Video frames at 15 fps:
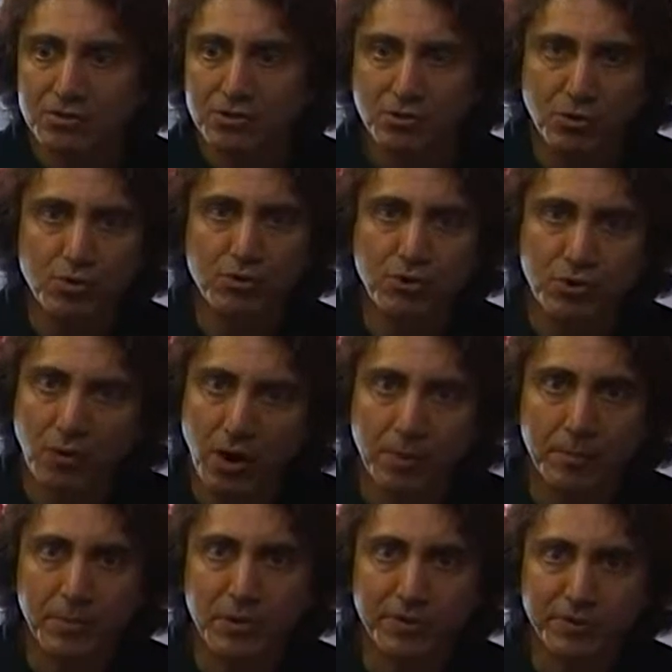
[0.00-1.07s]
screwed you
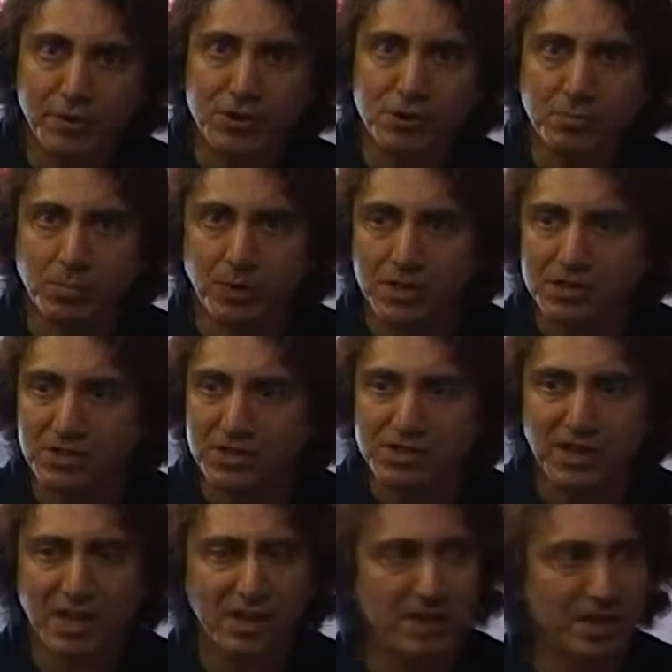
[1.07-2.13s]
up in the first place.
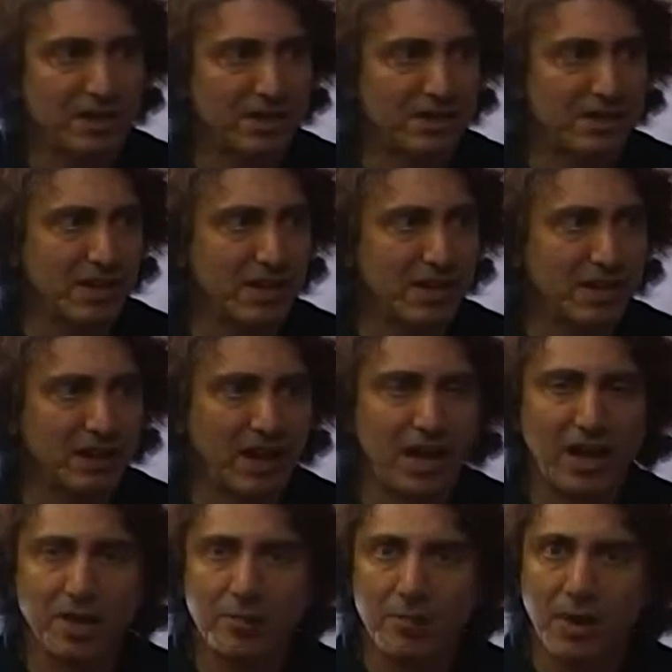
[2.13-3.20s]
It's like a it's like a
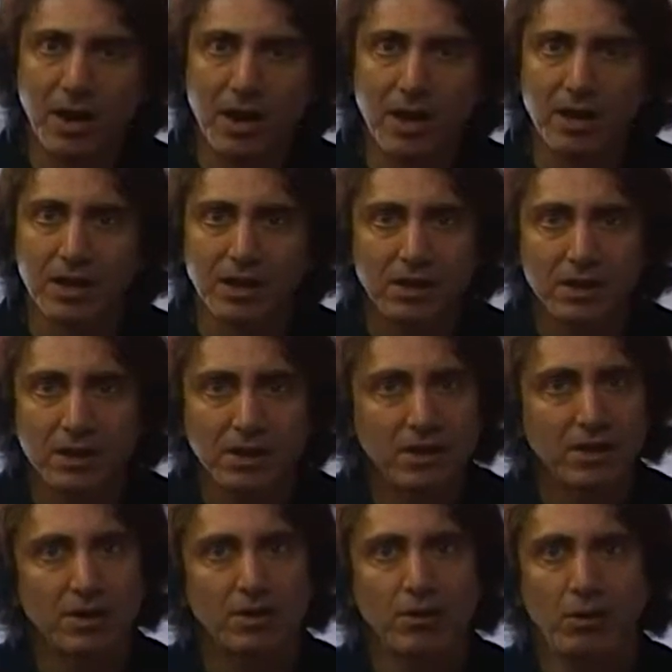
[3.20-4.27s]
diabetic
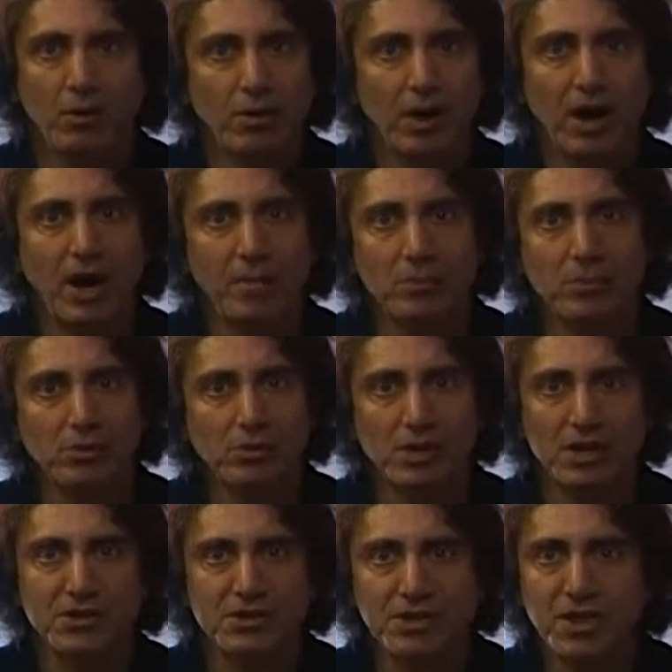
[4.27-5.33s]
or a
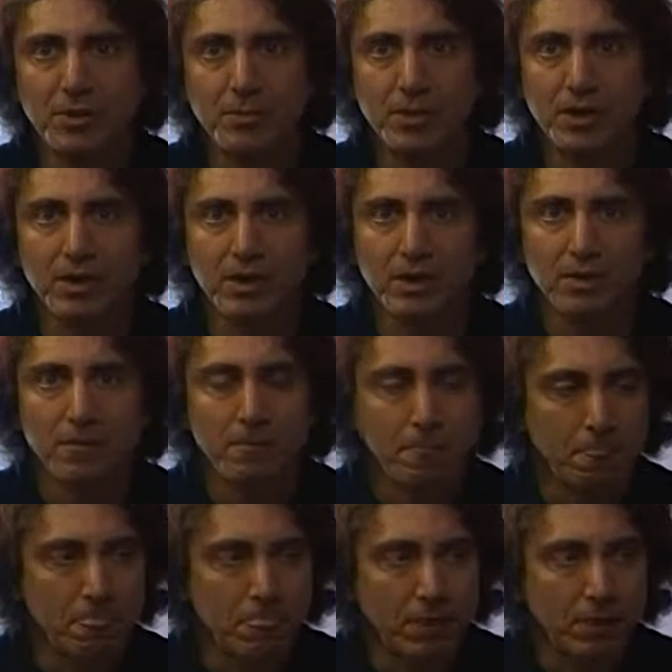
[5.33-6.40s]
hypoglycemic
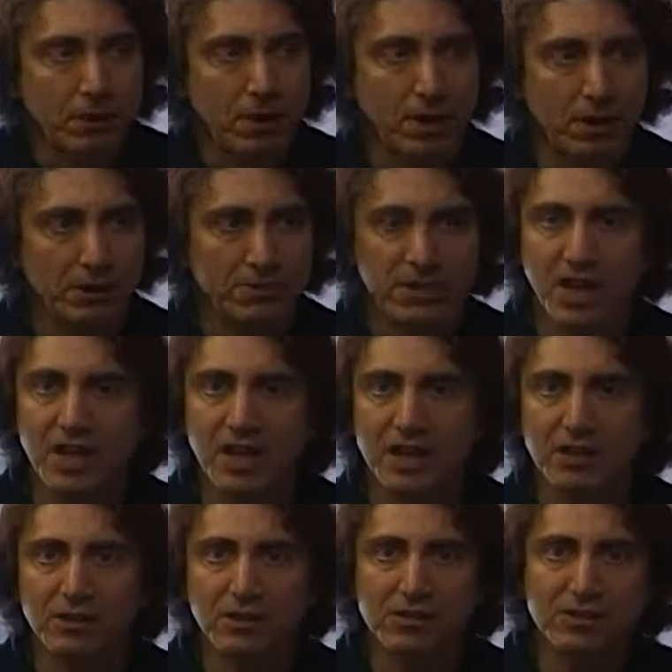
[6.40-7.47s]
uh,
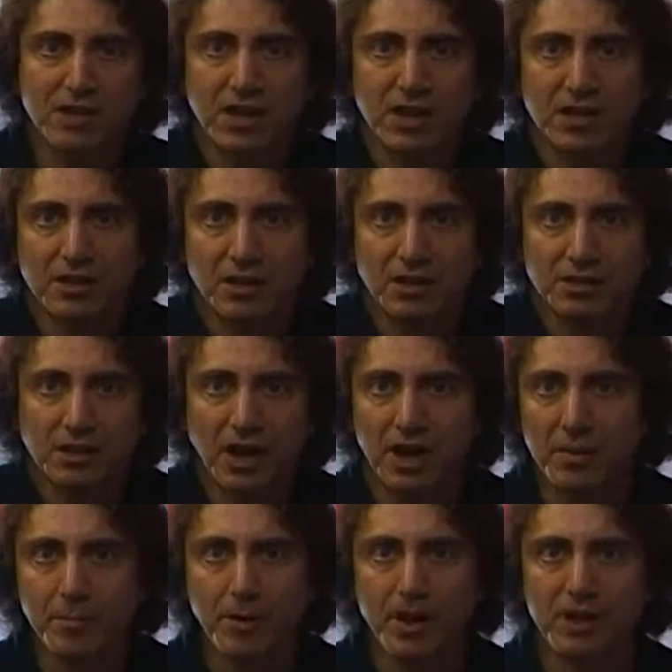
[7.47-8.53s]
taking, let's say, a
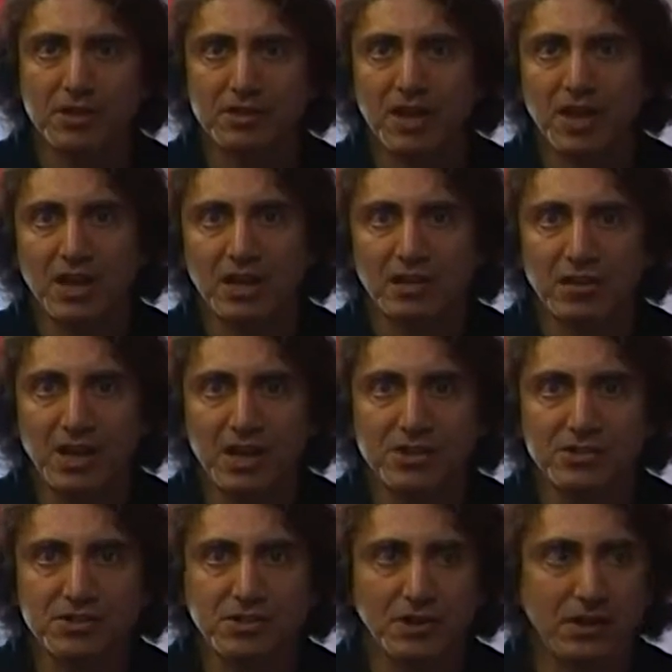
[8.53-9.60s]
diabetic ta
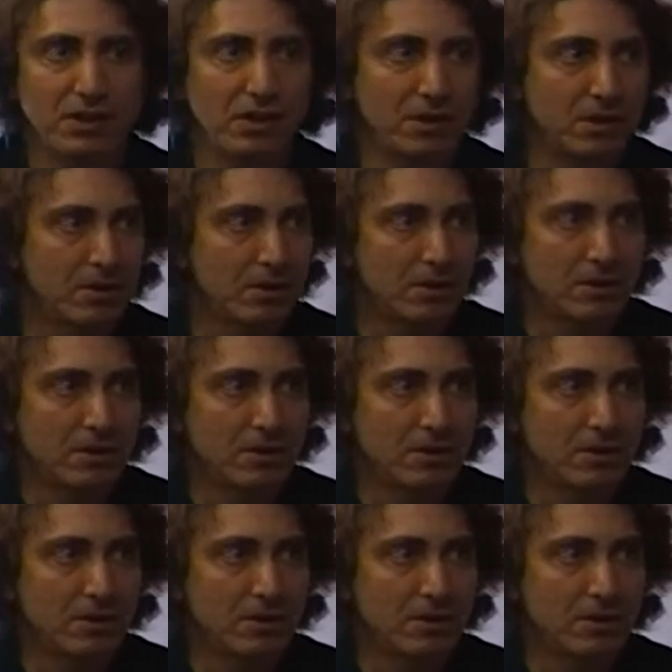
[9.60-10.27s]
takes uh,